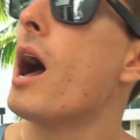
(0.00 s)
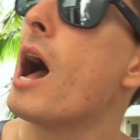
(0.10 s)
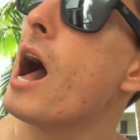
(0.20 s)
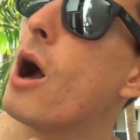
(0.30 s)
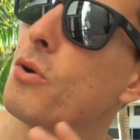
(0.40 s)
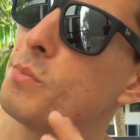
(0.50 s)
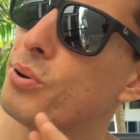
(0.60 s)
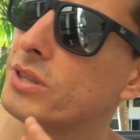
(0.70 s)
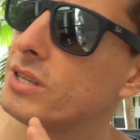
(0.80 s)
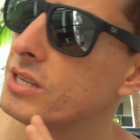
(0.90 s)
how to
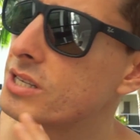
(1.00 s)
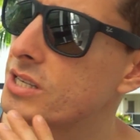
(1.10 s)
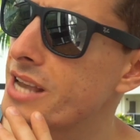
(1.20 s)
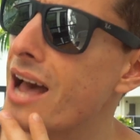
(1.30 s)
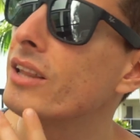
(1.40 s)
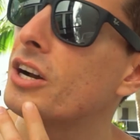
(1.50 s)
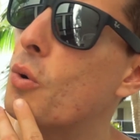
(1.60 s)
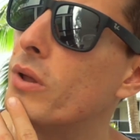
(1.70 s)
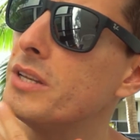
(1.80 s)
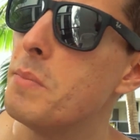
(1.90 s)
put this
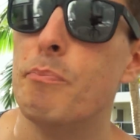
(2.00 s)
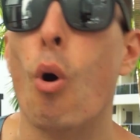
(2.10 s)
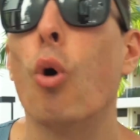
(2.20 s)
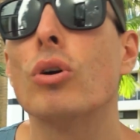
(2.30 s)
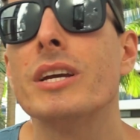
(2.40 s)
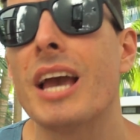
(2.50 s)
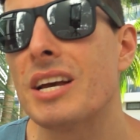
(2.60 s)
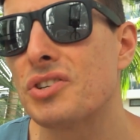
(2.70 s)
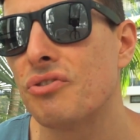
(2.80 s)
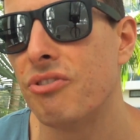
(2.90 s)
eloquently boring
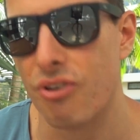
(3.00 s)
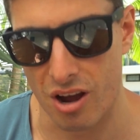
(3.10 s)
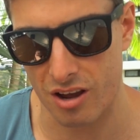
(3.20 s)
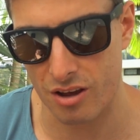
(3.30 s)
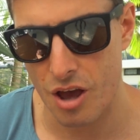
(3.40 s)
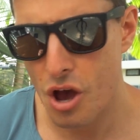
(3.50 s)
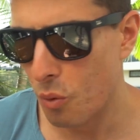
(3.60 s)
as fuck